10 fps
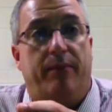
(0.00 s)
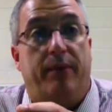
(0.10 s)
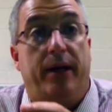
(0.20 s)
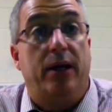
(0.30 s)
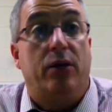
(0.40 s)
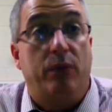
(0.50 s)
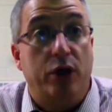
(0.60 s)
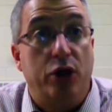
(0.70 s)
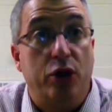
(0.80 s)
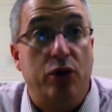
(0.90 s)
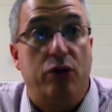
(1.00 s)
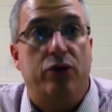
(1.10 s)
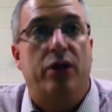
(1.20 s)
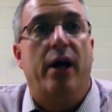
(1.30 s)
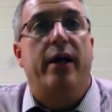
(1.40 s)
Hitler will
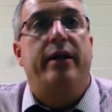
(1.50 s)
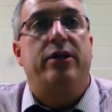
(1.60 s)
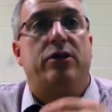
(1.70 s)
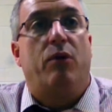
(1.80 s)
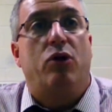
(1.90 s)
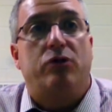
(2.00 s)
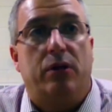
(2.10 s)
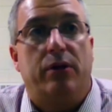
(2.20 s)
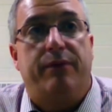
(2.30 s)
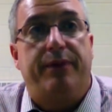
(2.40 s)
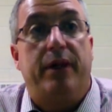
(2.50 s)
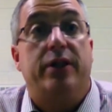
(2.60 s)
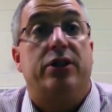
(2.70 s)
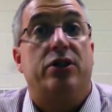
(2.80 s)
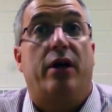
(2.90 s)
use these emotional
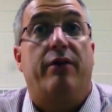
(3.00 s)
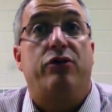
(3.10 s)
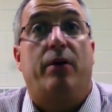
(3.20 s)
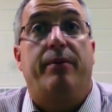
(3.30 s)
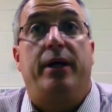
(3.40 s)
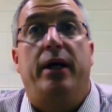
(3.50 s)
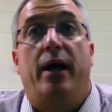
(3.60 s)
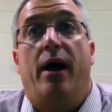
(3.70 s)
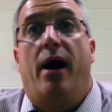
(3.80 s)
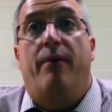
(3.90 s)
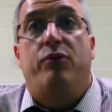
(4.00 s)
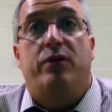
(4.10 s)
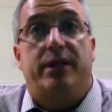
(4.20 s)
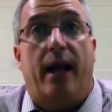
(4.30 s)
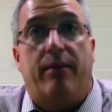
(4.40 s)
feelings inside of Germany to
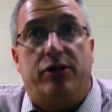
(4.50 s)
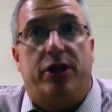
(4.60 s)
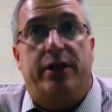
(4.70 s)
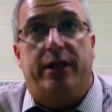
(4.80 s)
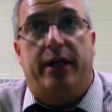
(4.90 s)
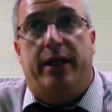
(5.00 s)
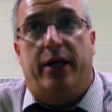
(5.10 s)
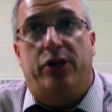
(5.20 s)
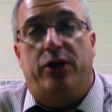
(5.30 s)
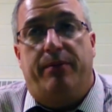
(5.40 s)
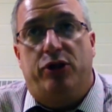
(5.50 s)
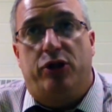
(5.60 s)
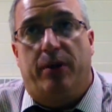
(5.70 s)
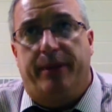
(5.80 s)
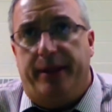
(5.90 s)
establish his dictatorship in
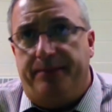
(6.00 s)
Germany.